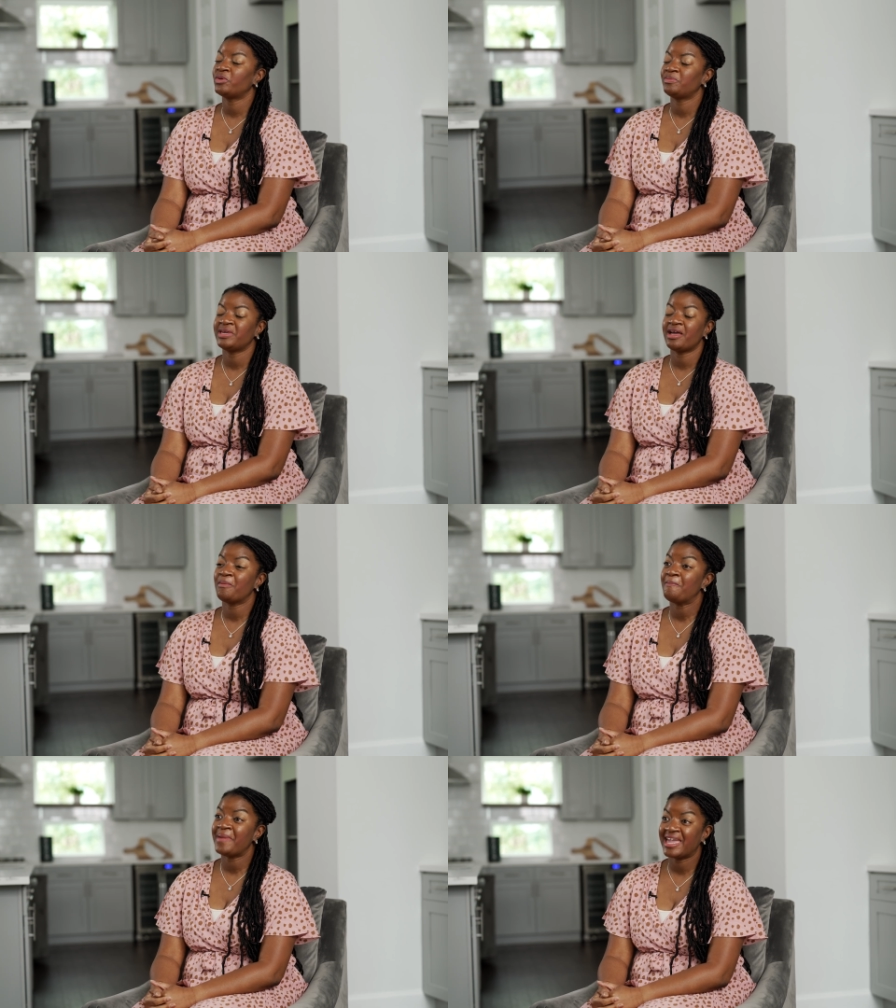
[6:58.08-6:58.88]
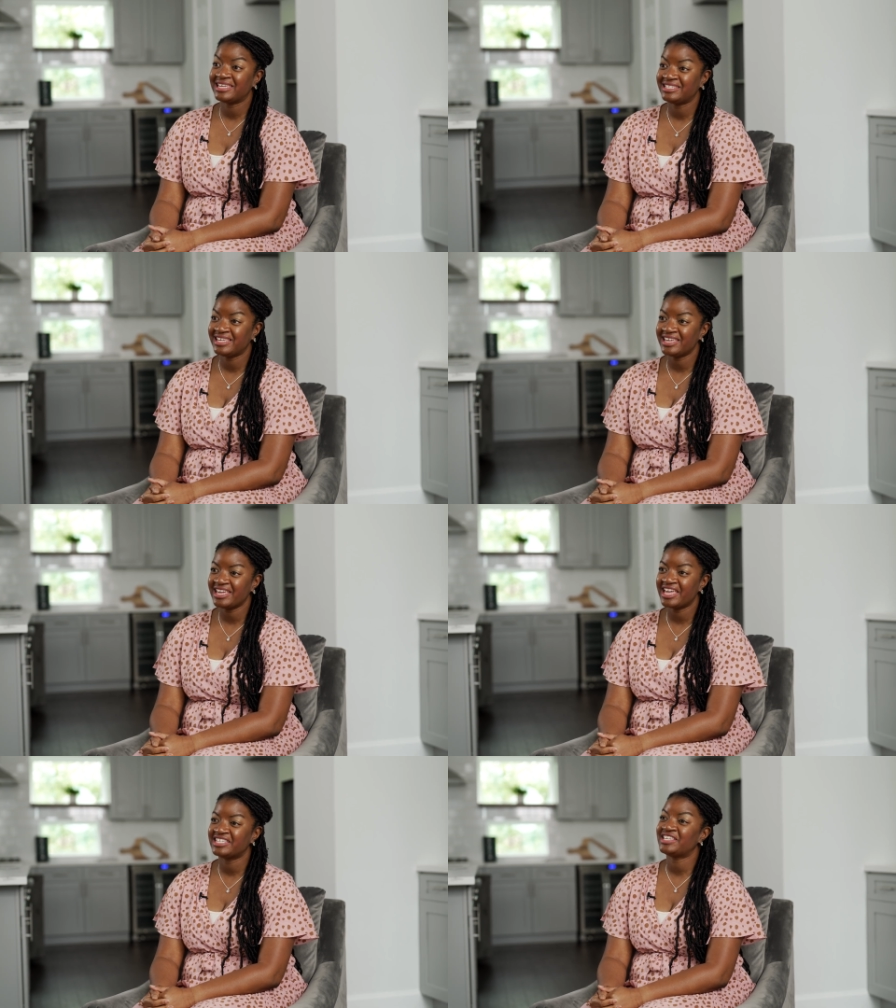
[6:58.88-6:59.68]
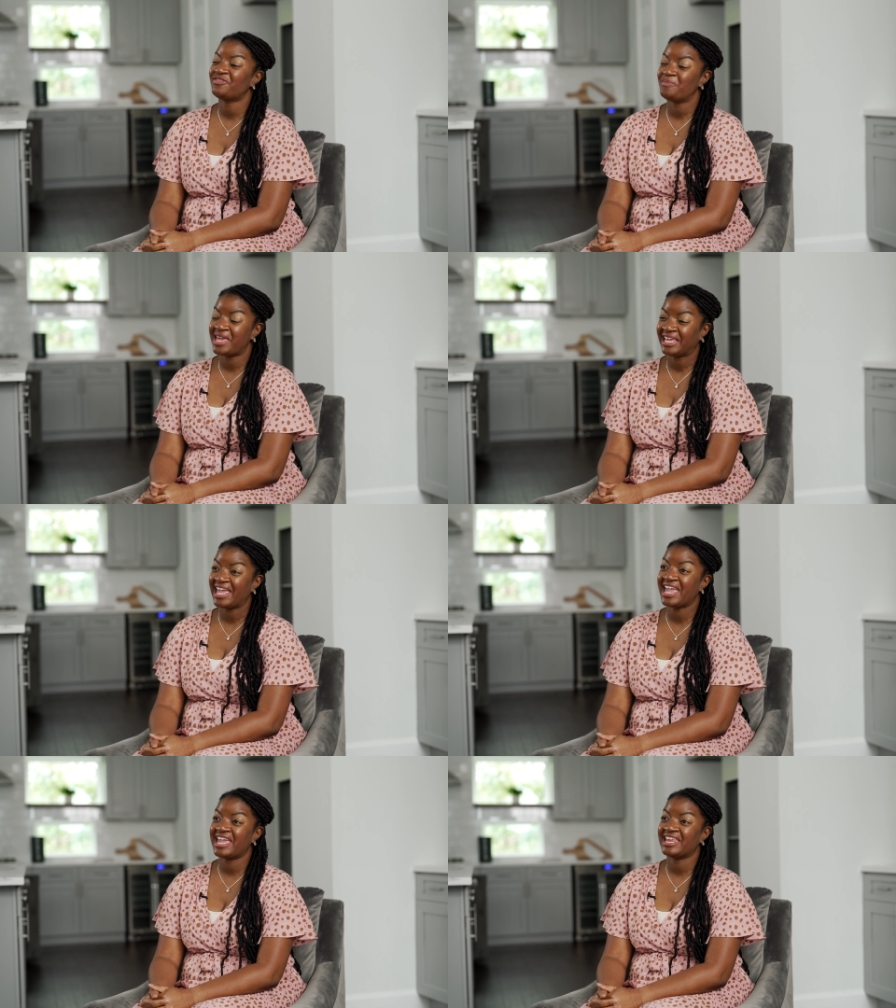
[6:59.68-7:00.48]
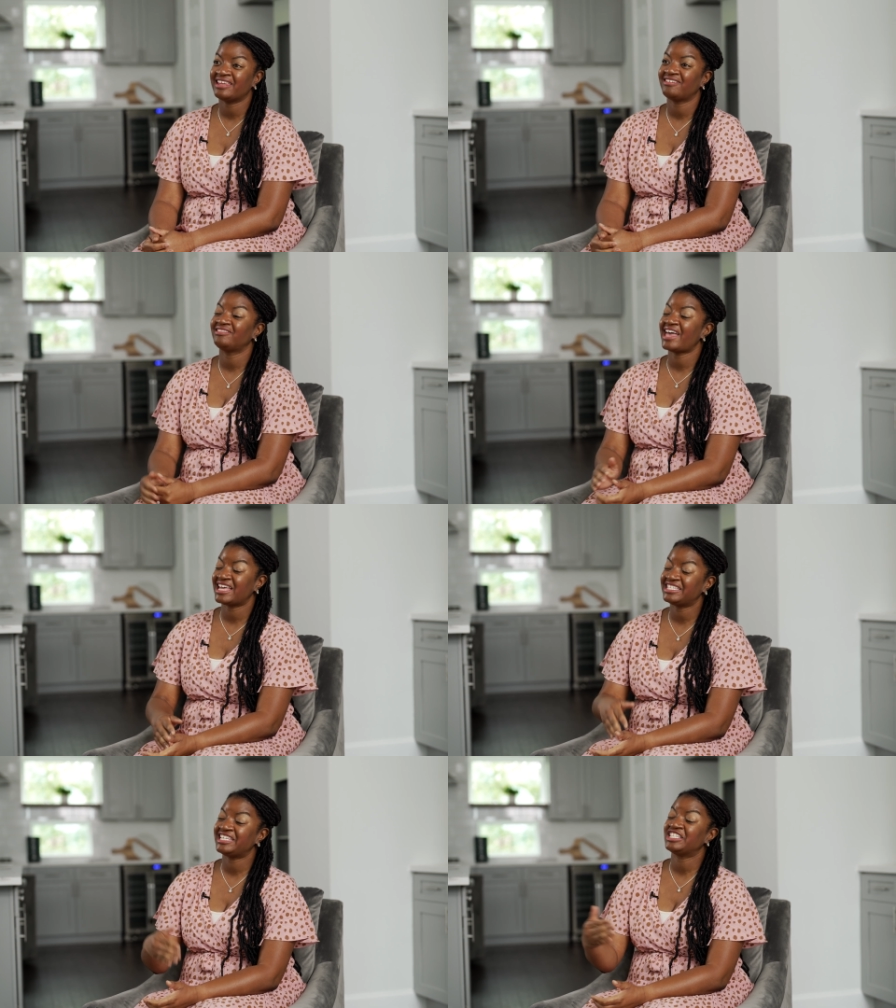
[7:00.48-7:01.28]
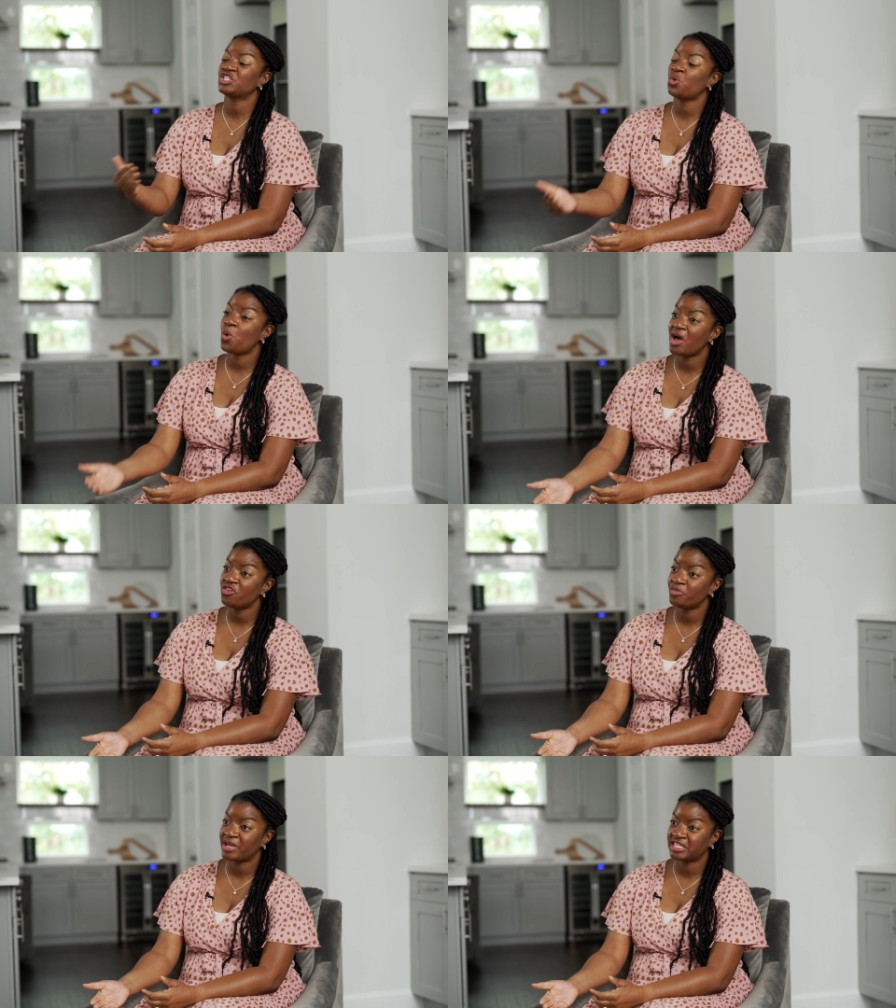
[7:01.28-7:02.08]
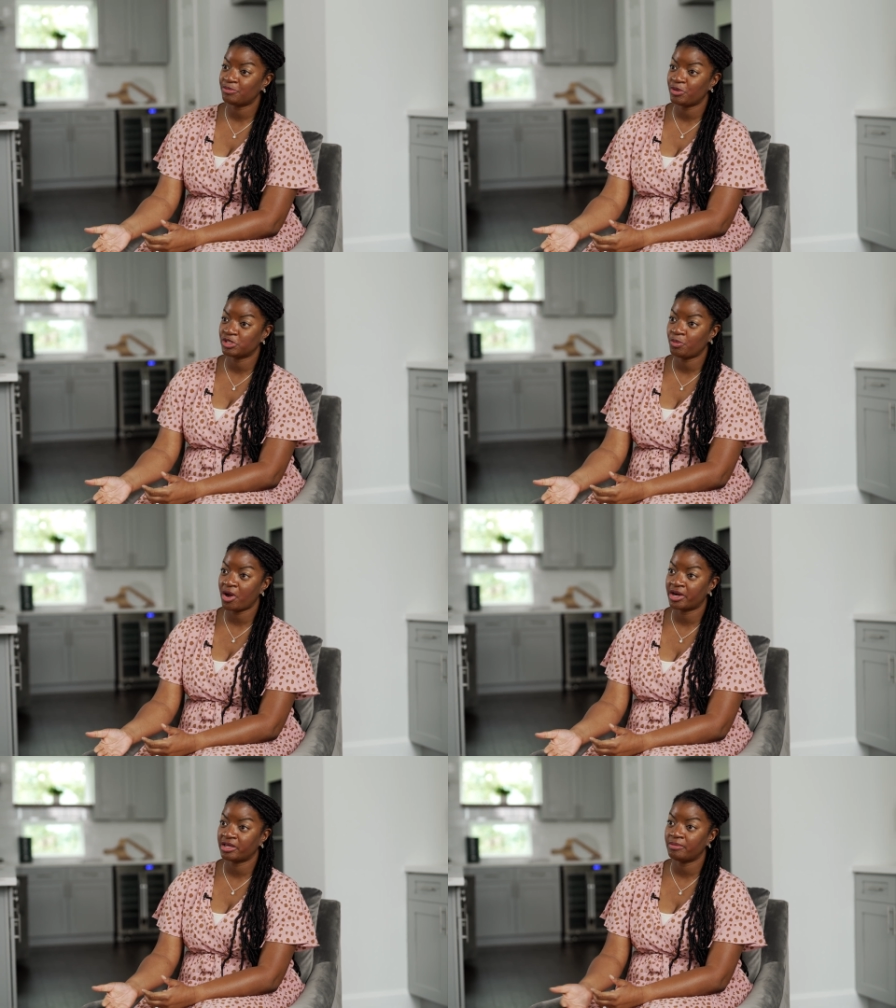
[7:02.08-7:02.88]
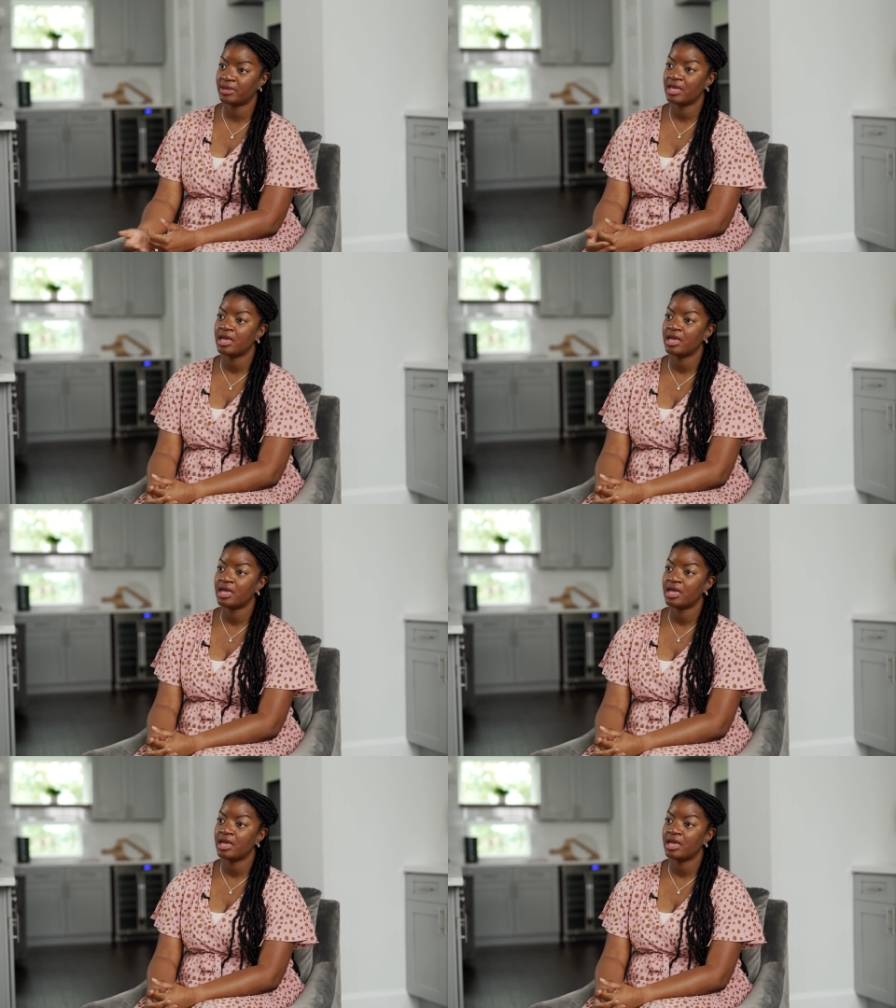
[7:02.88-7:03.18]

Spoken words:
would be amazing is if Medicaid lasted 12 months postpartum.